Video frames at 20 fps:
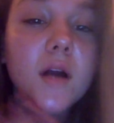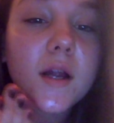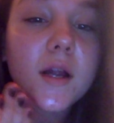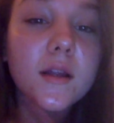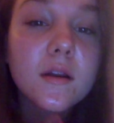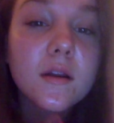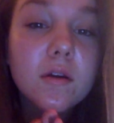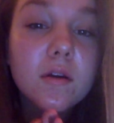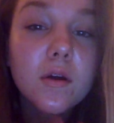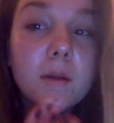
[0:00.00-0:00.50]
I need
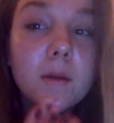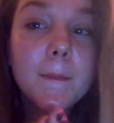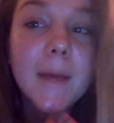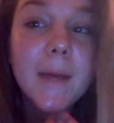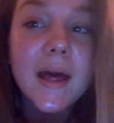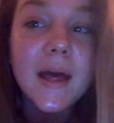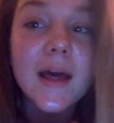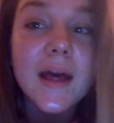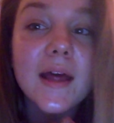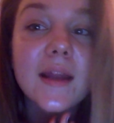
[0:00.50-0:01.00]
to go to
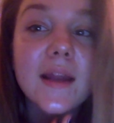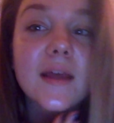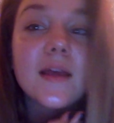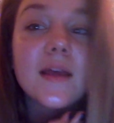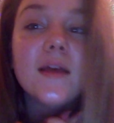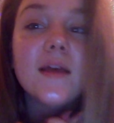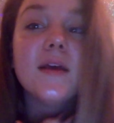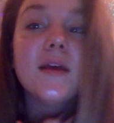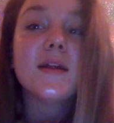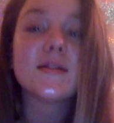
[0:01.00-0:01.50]
bed.
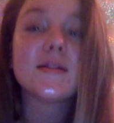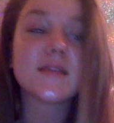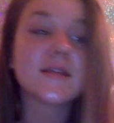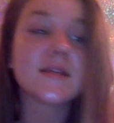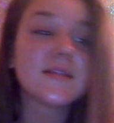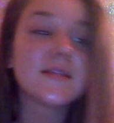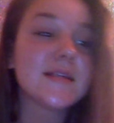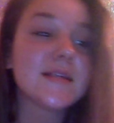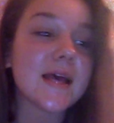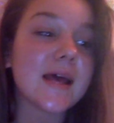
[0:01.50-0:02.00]
It's
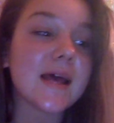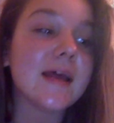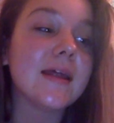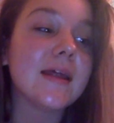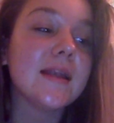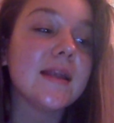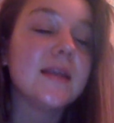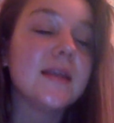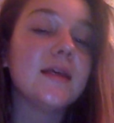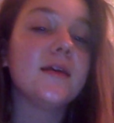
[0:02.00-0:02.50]
like
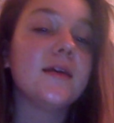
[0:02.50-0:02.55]
10.